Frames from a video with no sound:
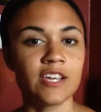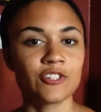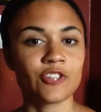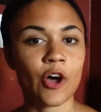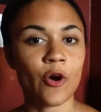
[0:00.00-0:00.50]

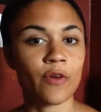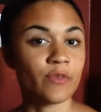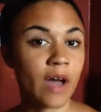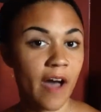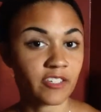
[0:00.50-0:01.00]
So if
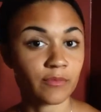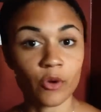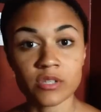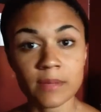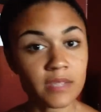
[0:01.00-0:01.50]
you have some
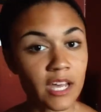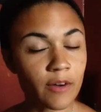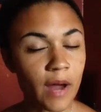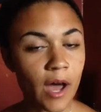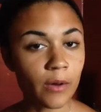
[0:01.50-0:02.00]
rosehips laying
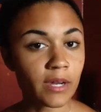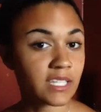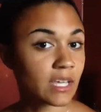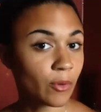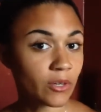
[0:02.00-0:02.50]
around,
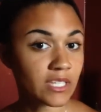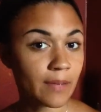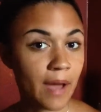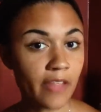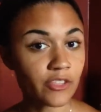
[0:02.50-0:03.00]
next time you want to take
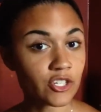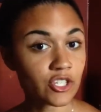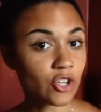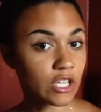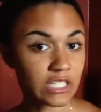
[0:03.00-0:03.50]
a bath,
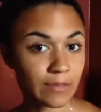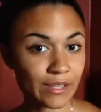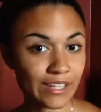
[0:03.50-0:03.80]
just toss them in